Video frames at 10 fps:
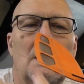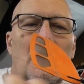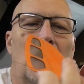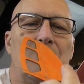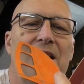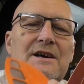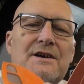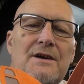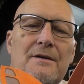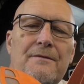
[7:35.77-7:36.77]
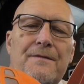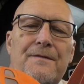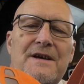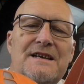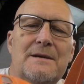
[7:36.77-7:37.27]
I'm then going to
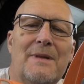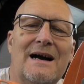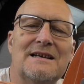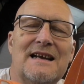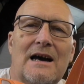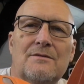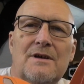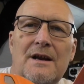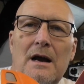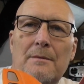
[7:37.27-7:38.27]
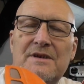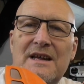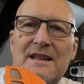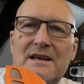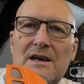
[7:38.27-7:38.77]
feed it back down, and I'm
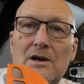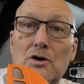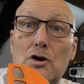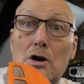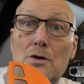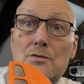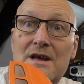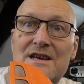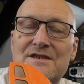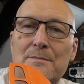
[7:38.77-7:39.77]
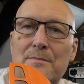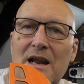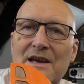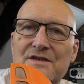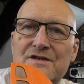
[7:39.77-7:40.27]
then going to glue these in
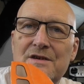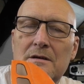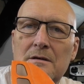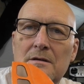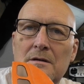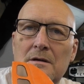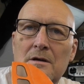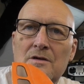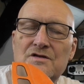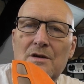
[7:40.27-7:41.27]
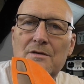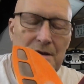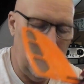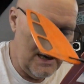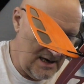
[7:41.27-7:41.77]
place so that
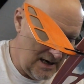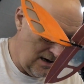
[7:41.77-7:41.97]
the